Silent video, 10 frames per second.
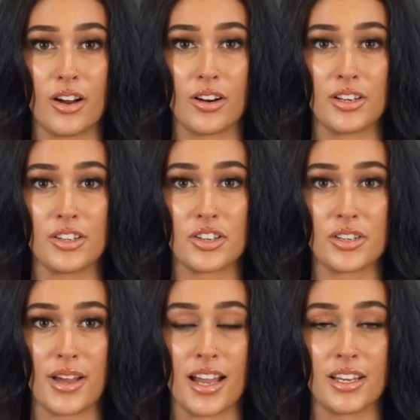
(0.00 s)
carton
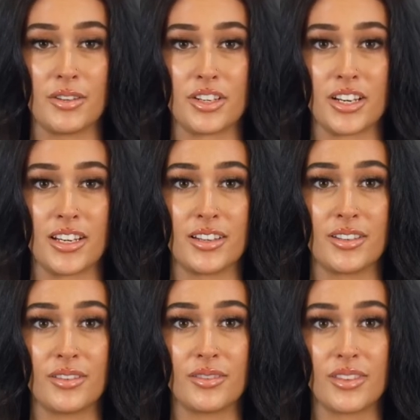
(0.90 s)
juice packing machine.
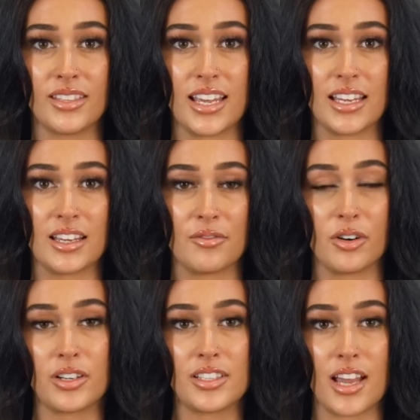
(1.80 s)
Take the
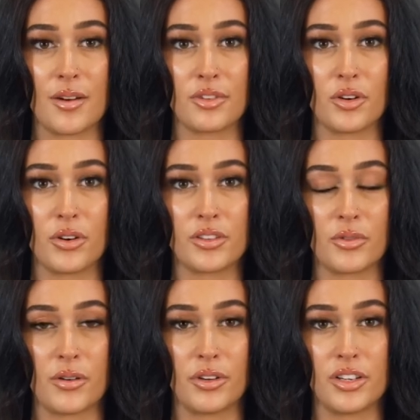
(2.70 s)
first step towards
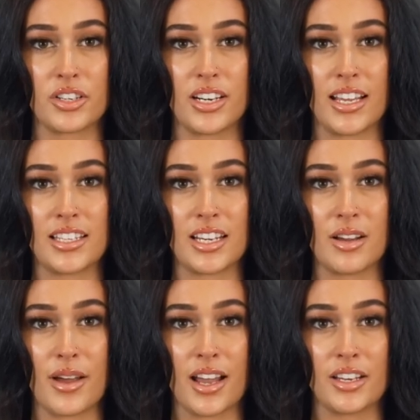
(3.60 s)
revolutionizing
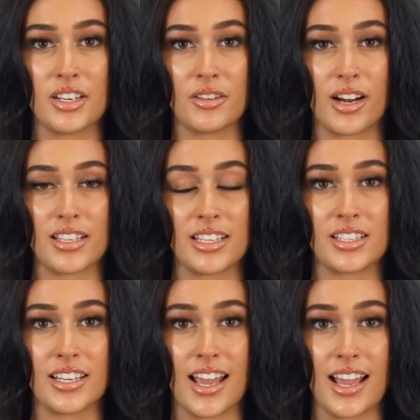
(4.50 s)
your packaging process
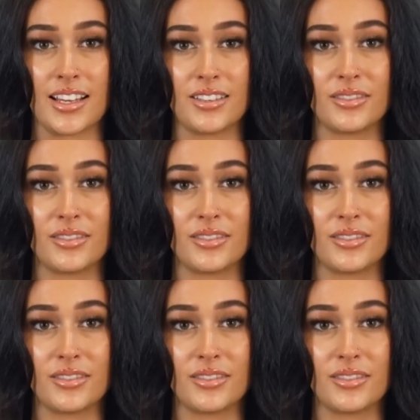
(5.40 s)
today.